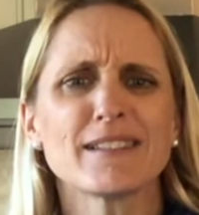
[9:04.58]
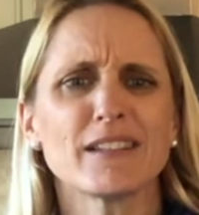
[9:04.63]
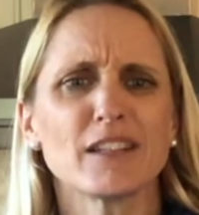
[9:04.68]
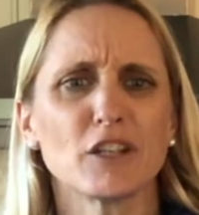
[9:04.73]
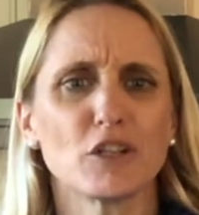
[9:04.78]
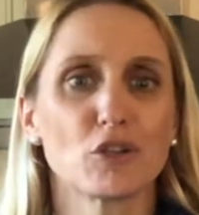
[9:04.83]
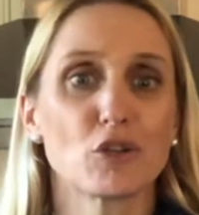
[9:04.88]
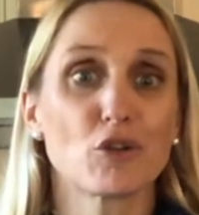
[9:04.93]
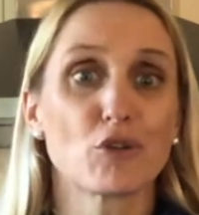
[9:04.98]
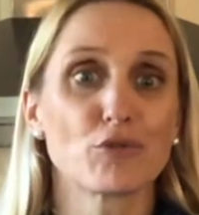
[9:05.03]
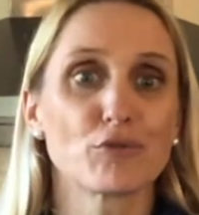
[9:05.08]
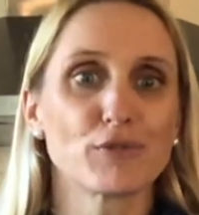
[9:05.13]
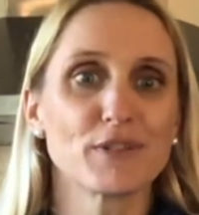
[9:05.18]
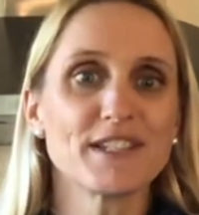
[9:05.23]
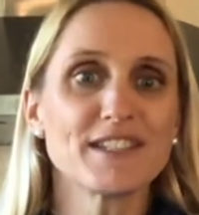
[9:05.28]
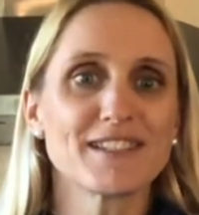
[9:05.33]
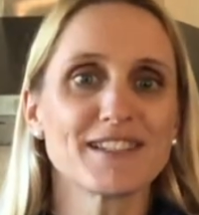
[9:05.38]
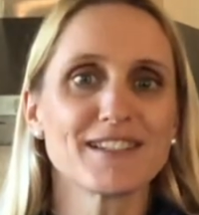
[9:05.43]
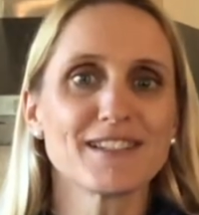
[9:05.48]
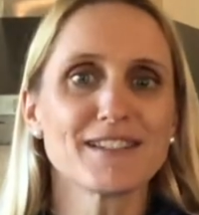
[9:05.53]

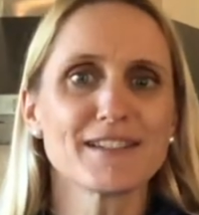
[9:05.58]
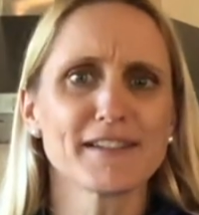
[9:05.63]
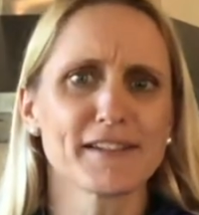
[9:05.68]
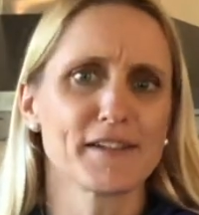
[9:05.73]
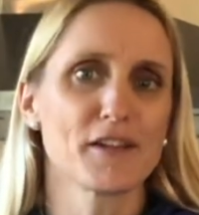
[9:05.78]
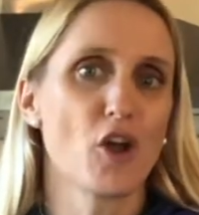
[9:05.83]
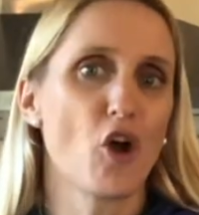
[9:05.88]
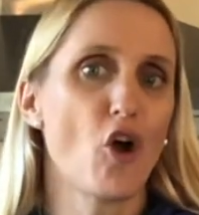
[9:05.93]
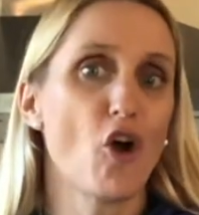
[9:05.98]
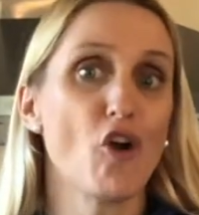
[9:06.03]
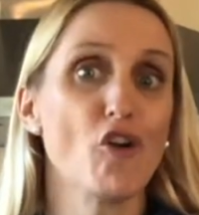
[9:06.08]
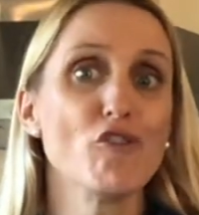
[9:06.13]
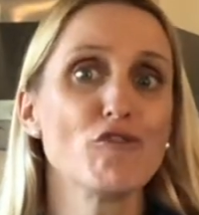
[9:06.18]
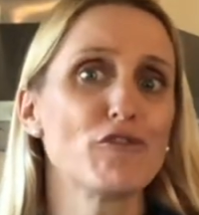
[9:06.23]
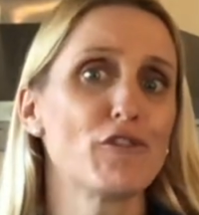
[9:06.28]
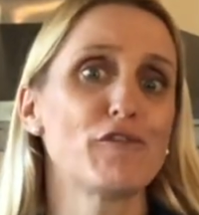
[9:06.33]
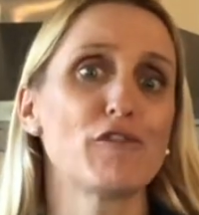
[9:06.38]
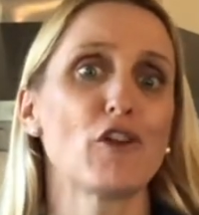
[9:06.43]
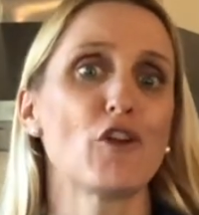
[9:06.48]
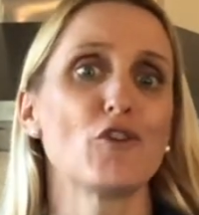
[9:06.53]
increases, and
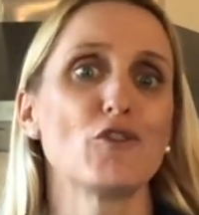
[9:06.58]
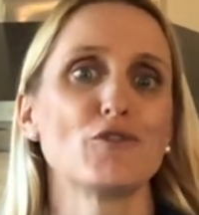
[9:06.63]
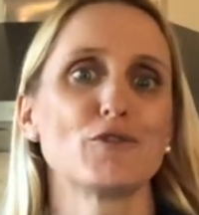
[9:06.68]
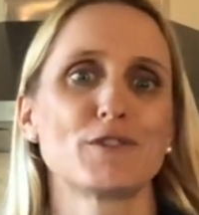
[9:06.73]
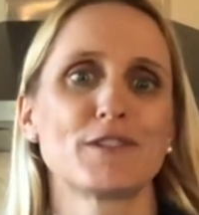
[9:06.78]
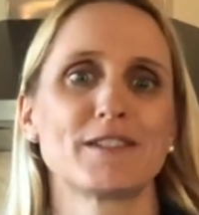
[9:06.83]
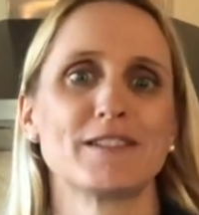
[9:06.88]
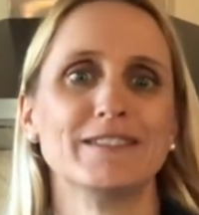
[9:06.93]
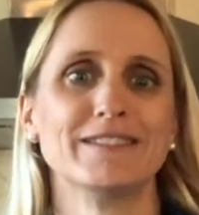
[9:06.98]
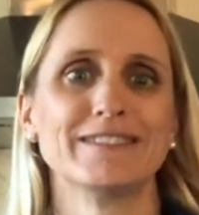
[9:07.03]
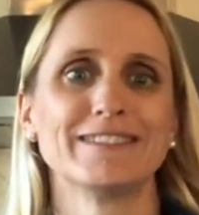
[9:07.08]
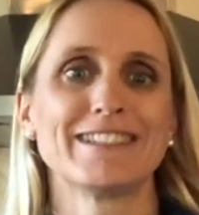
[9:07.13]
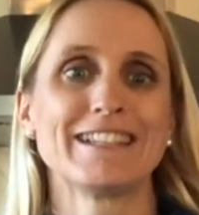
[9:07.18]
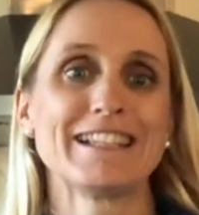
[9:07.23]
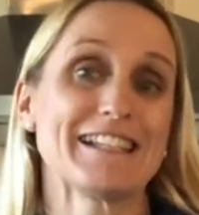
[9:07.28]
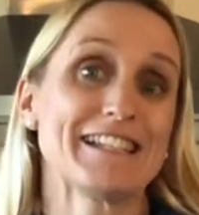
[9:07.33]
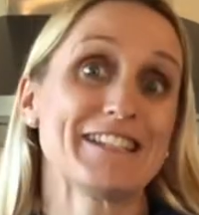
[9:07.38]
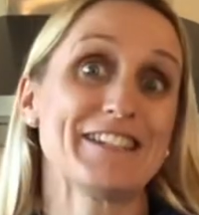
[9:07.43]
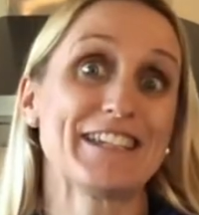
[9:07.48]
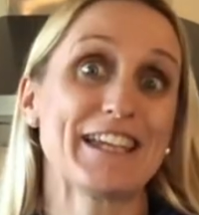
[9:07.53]
overflows.
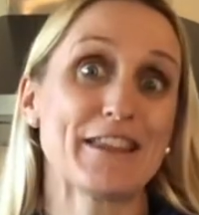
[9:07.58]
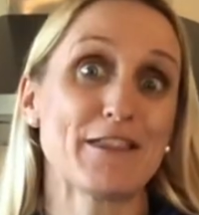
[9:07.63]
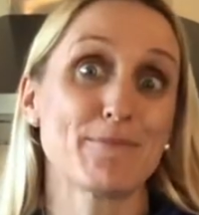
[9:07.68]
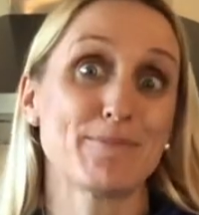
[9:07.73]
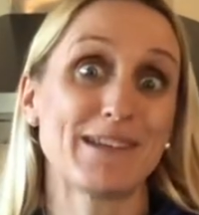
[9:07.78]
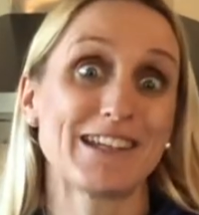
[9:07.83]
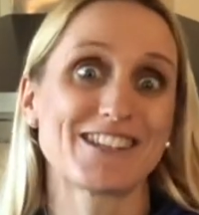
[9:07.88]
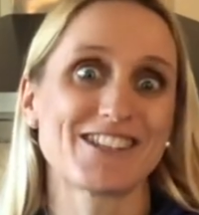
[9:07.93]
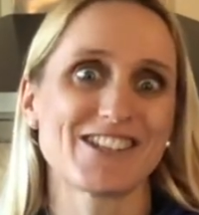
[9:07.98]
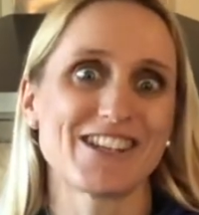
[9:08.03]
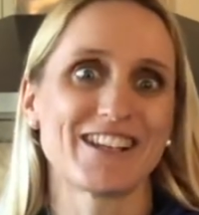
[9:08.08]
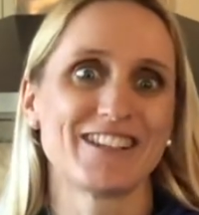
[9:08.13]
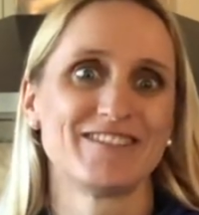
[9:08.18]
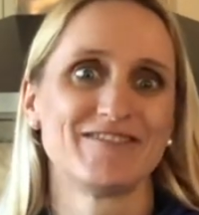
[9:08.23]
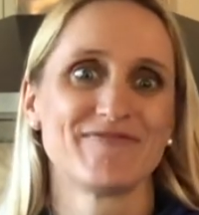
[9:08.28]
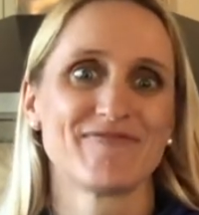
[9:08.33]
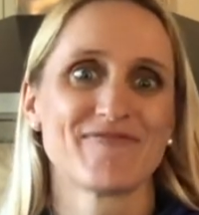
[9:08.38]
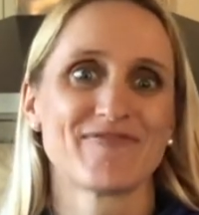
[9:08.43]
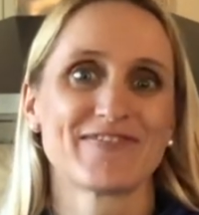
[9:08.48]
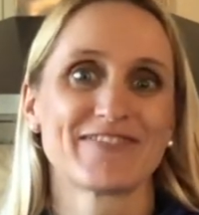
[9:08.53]
So you get the picture.
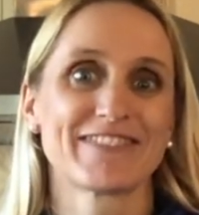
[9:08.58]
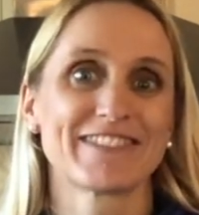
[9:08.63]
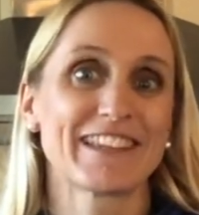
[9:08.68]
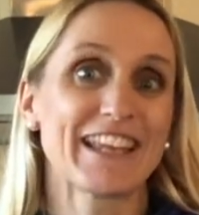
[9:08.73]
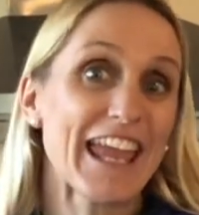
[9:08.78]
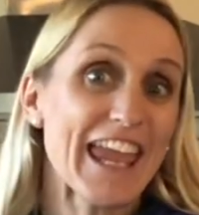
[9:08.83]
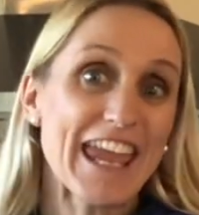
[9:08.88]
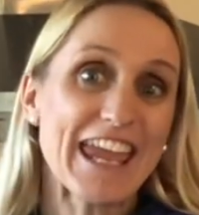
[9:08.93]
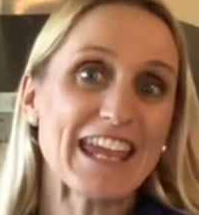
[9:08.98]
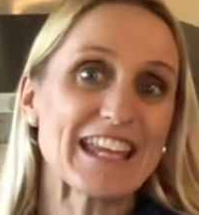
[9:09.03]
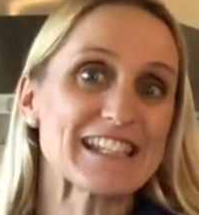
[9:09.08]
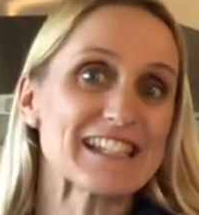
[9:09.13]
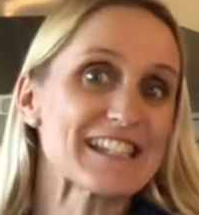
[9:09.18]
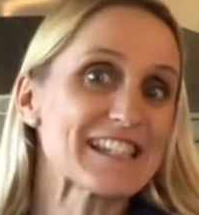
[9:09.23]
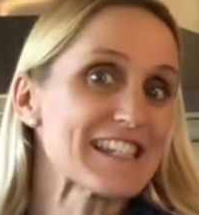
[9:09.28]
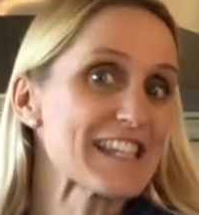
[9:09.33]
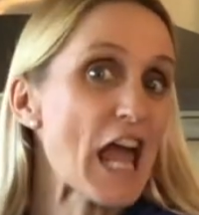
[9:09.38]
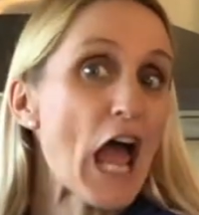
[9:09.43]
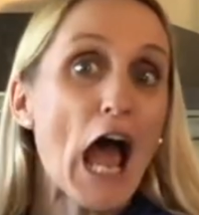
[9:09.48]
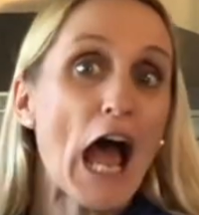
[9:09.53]

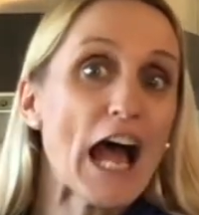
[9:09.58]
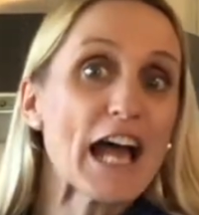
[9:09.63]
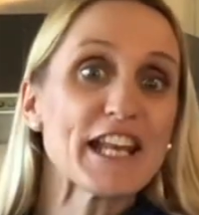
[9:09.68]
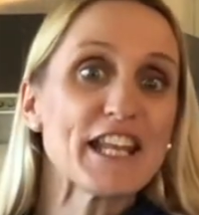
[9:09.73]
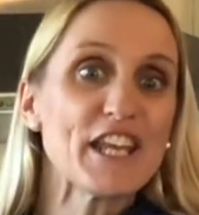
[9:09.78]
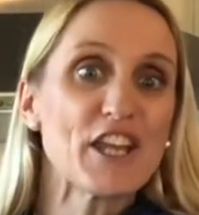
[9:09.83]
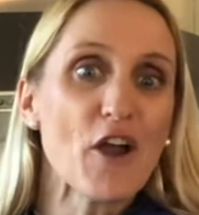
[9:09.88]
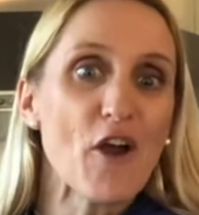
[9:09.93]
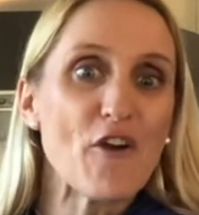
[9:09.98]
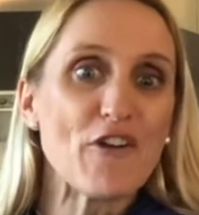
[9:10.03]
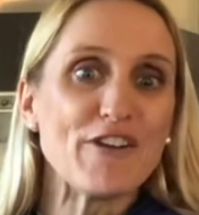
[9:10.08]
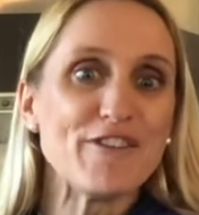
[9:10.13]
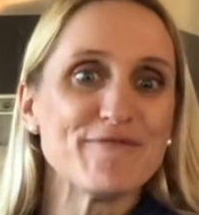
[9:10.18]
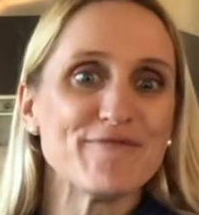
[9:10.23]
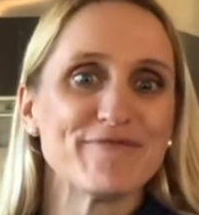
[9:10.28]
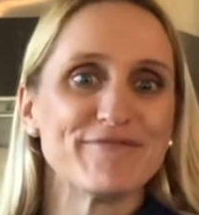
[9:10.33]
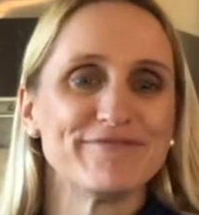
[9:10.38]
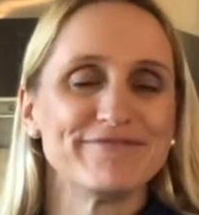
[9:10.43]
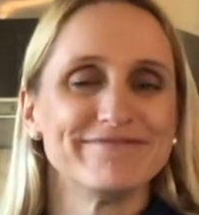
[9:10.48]
It's honeycomb.